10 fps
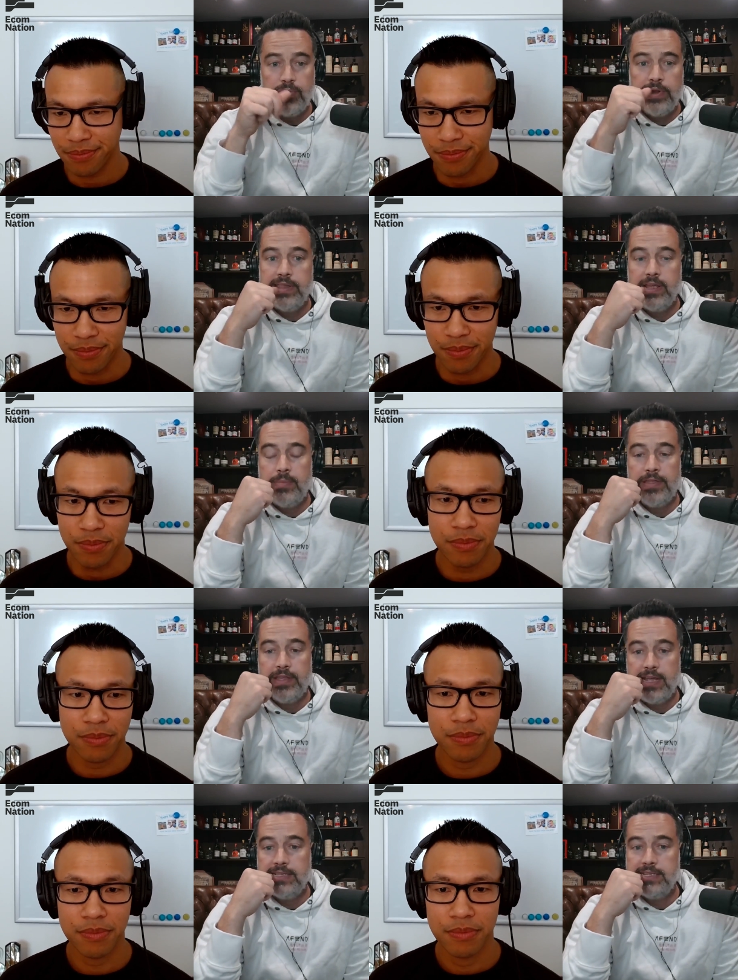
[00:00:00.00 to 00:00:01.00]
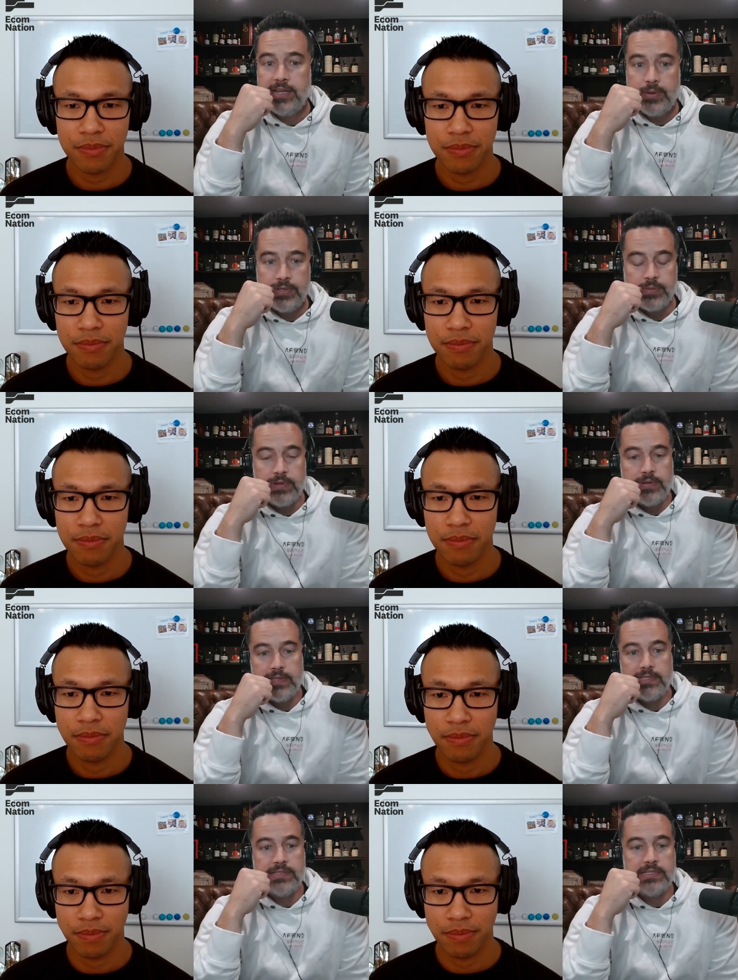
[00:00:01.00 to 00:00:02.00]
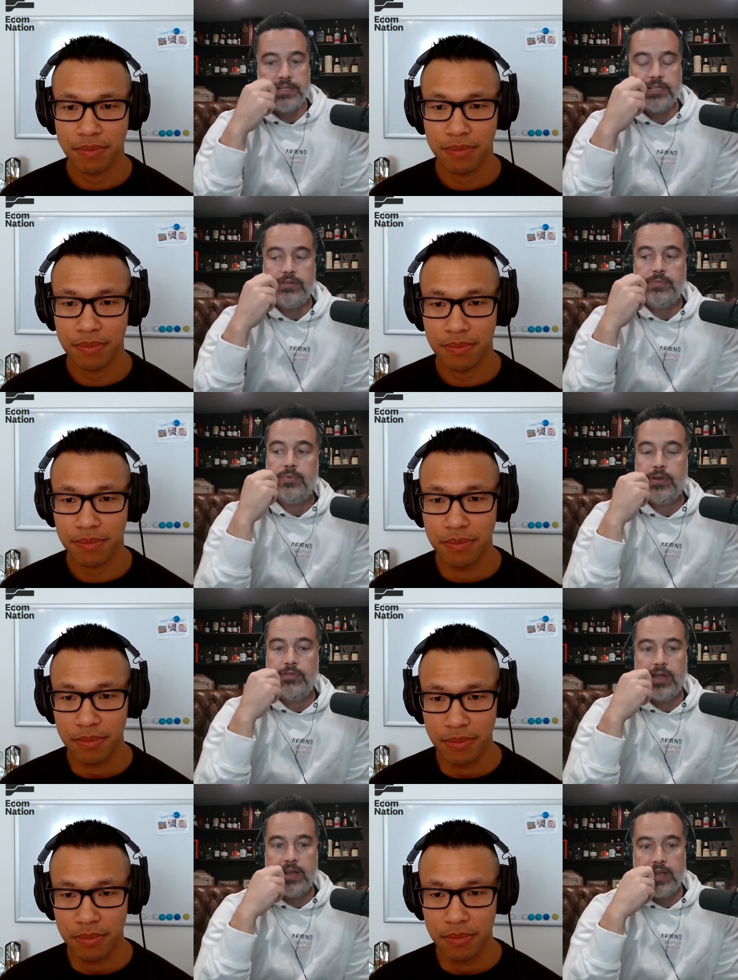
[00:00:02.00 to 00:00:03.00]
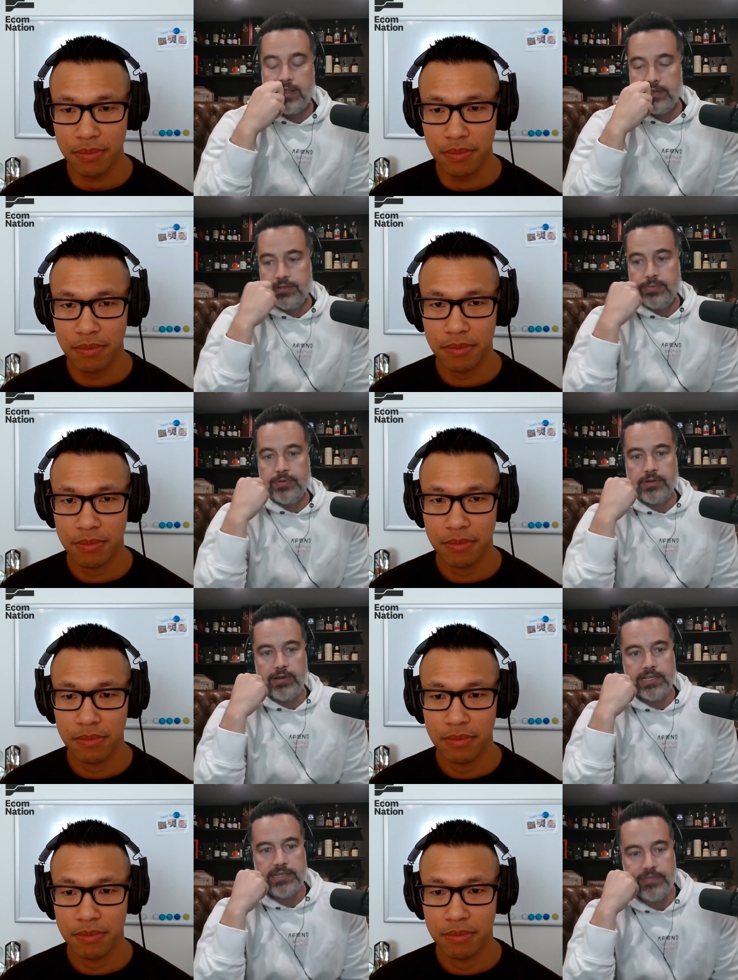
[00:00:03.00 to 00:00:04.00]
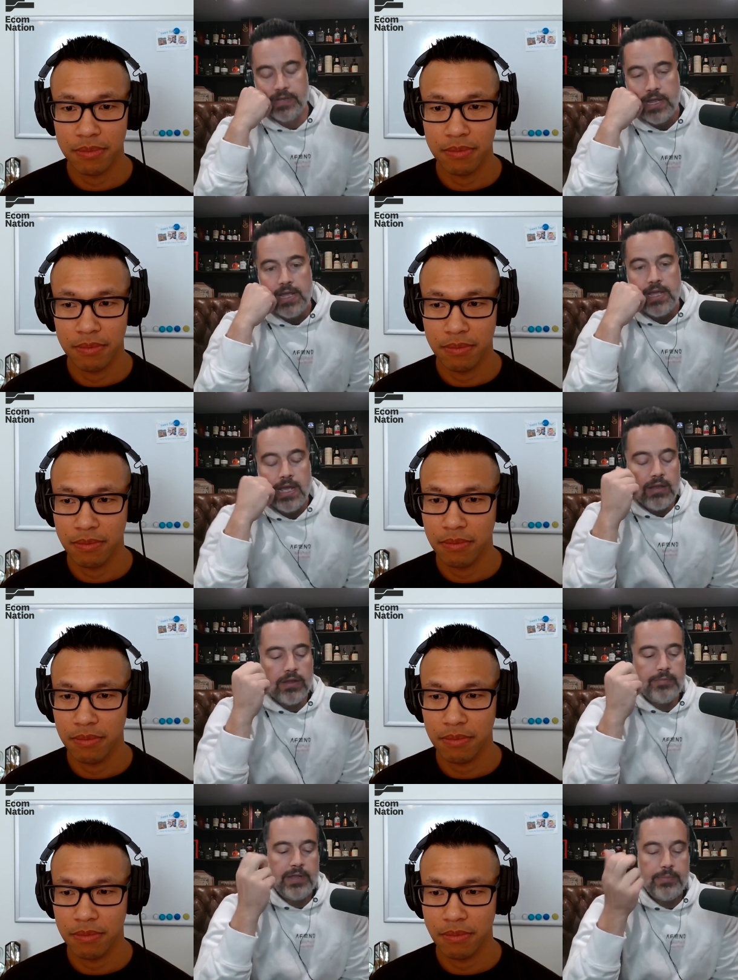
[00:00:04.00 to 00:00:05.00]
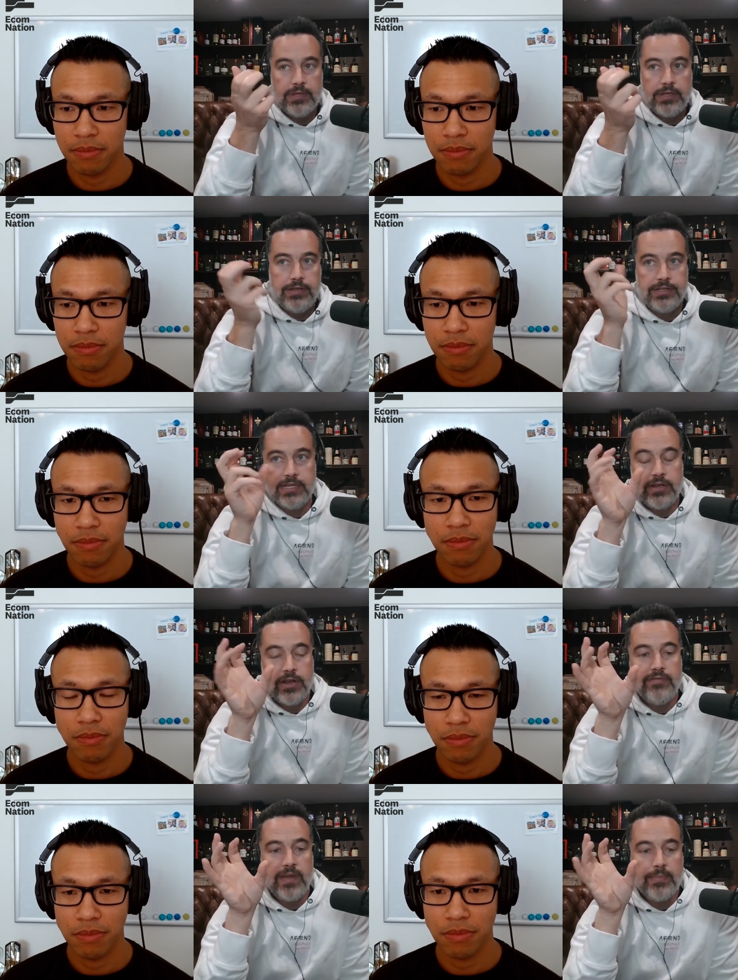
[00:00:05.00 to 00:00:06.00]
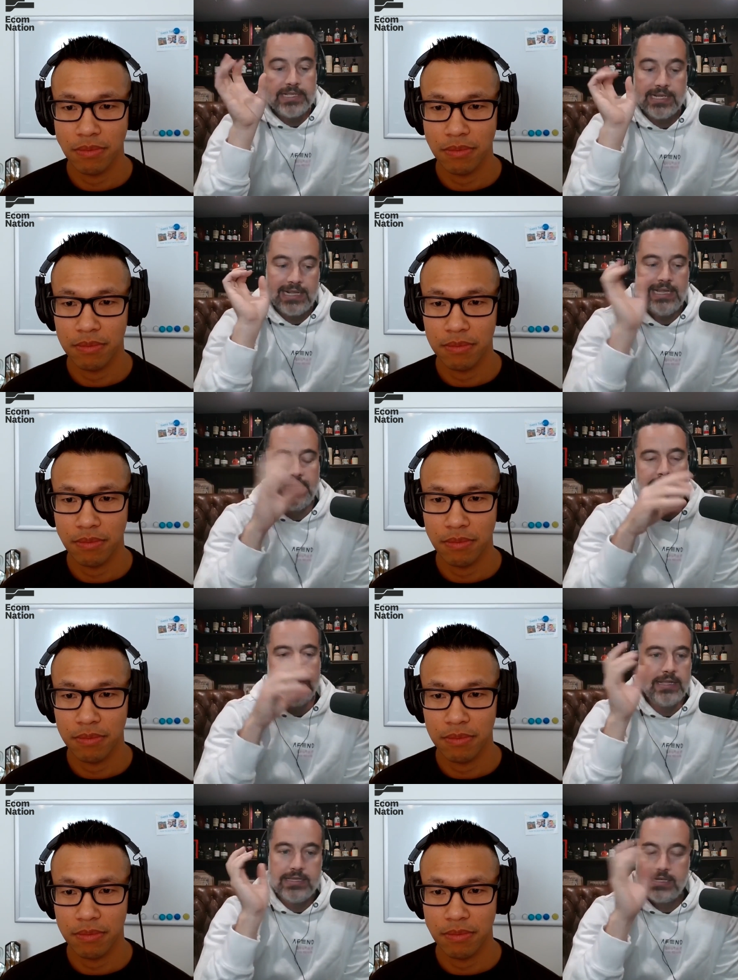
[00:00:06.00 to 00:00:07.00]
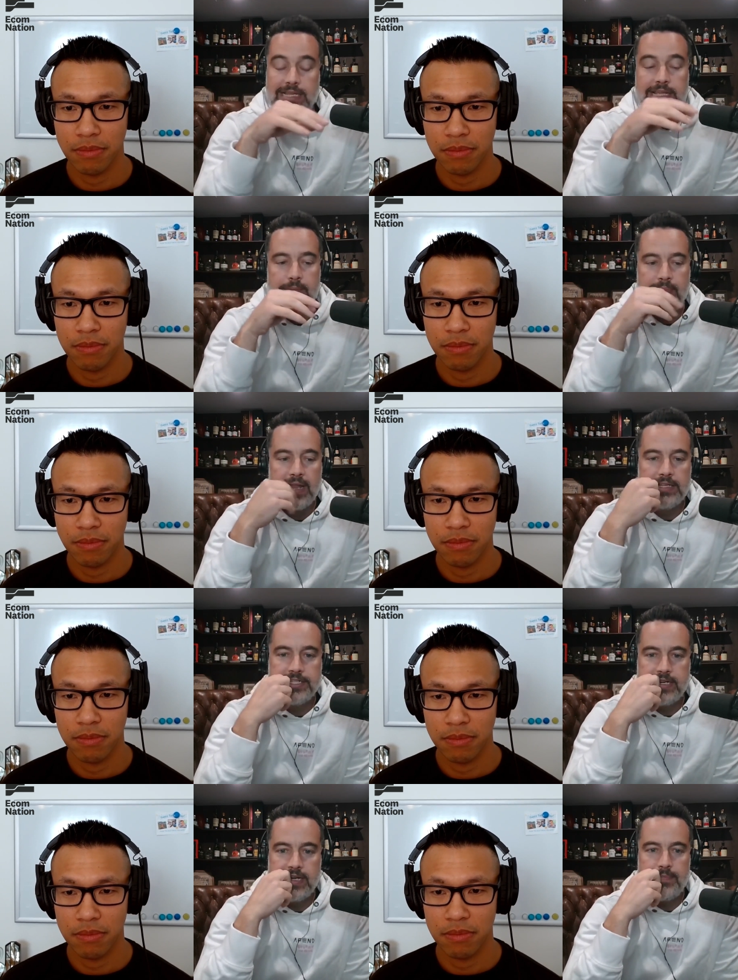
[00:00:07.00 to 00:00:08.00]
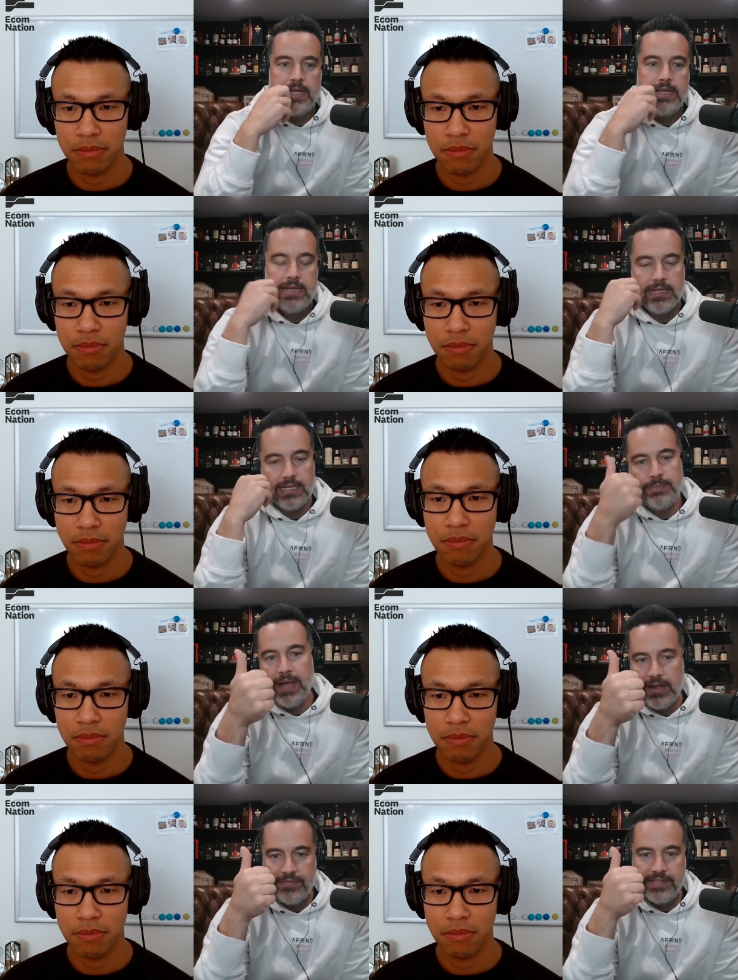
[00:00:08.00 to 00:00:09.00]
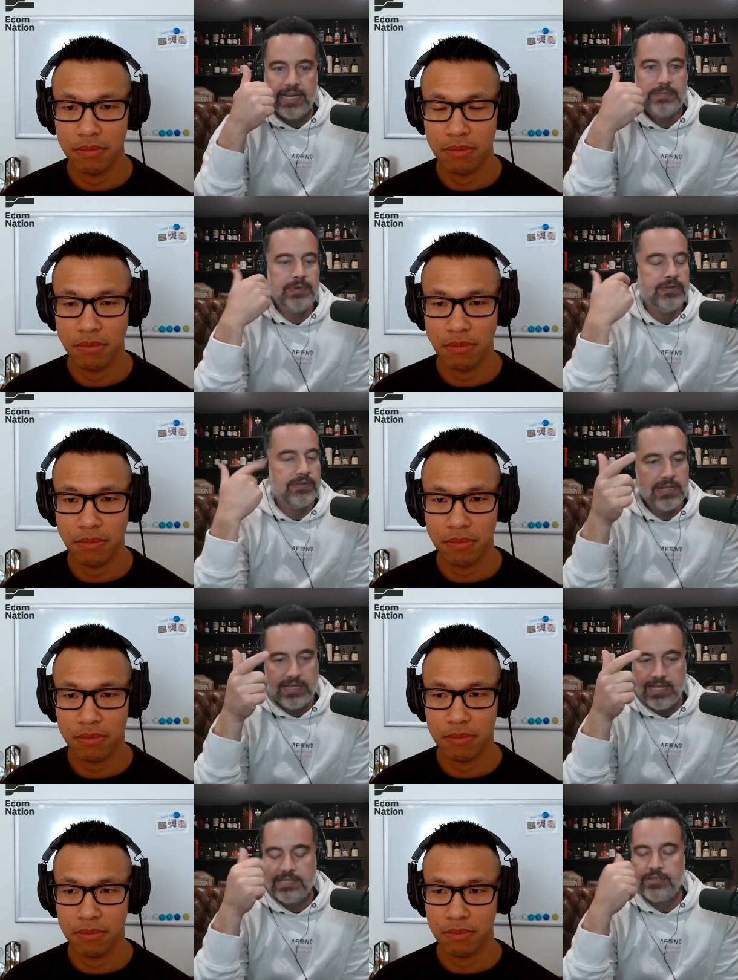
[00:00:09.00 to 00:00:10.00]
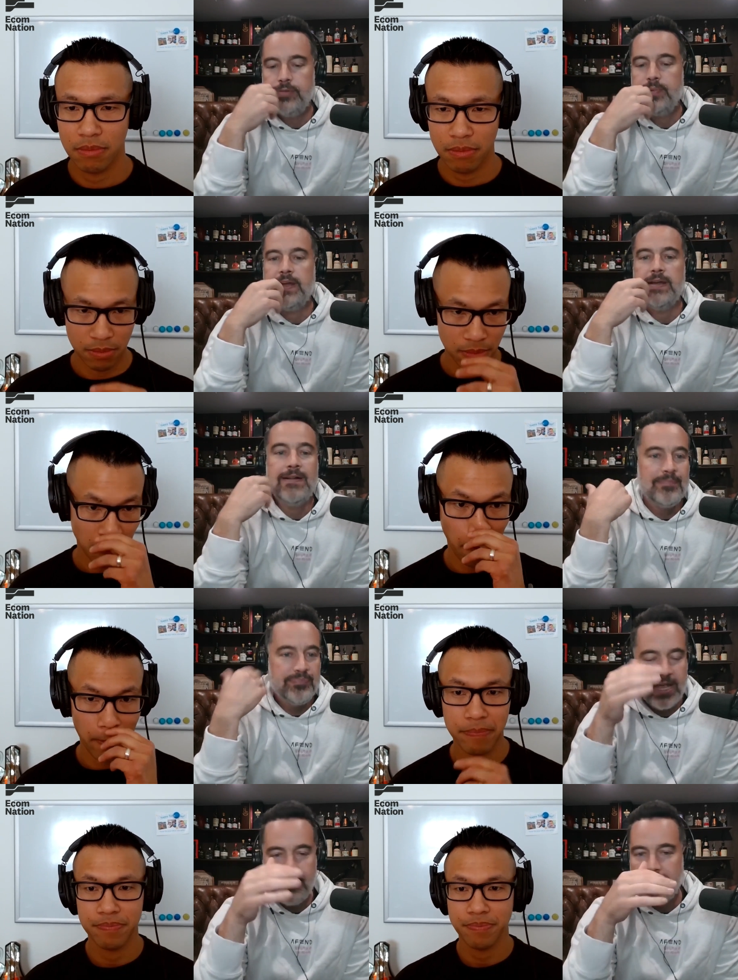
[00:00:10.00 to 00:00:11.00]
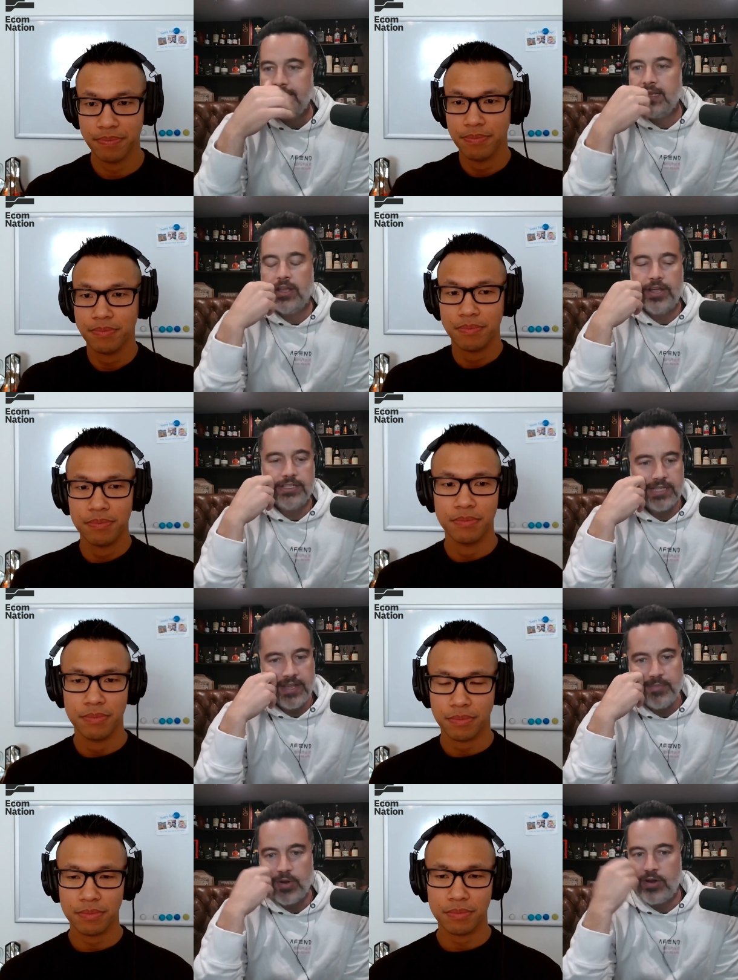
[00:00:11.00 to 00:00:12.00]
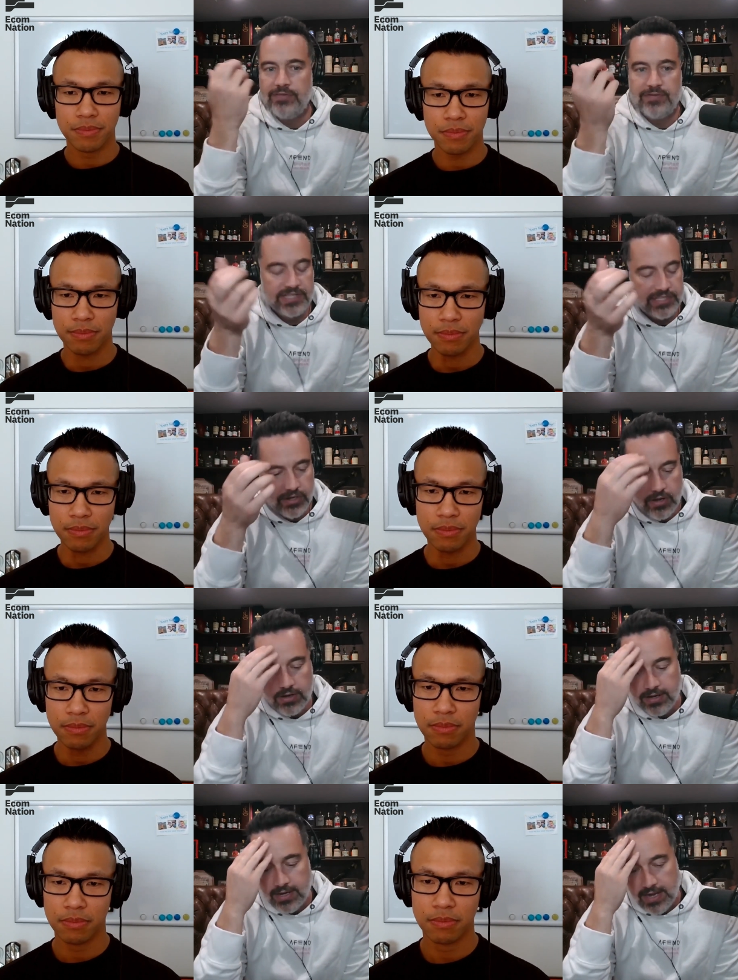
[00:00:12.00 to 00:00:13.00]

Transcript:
Speaker 1: point there about the ATO as well. That's a, such a good point right now. They're super aggressive, and a lot of people are using November to clear that to clear their balance sheet up like to pay off tax bills, clear their super, pay back the loans that they've borrowed for stock,